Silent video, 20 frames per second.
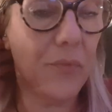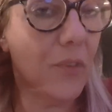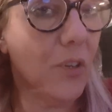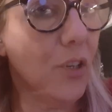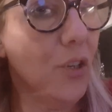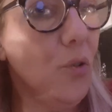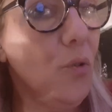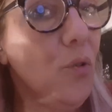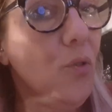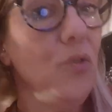
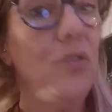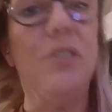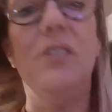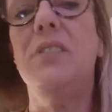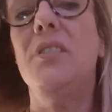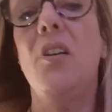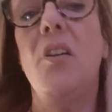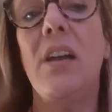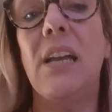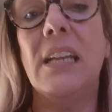you
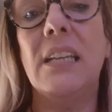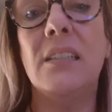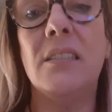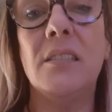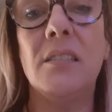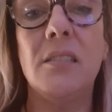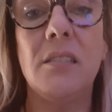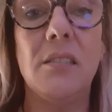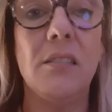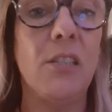decide
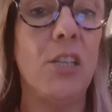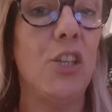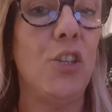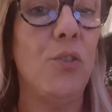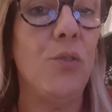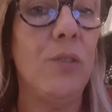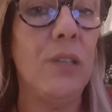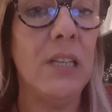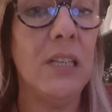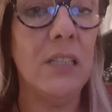that
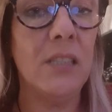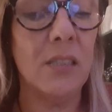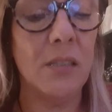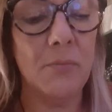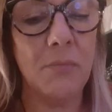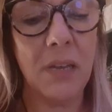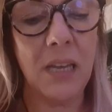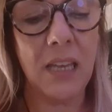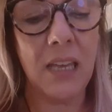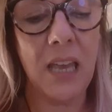you need to
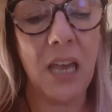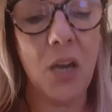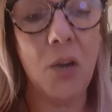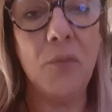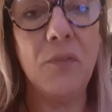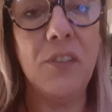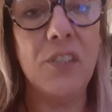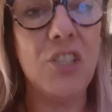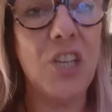make healthy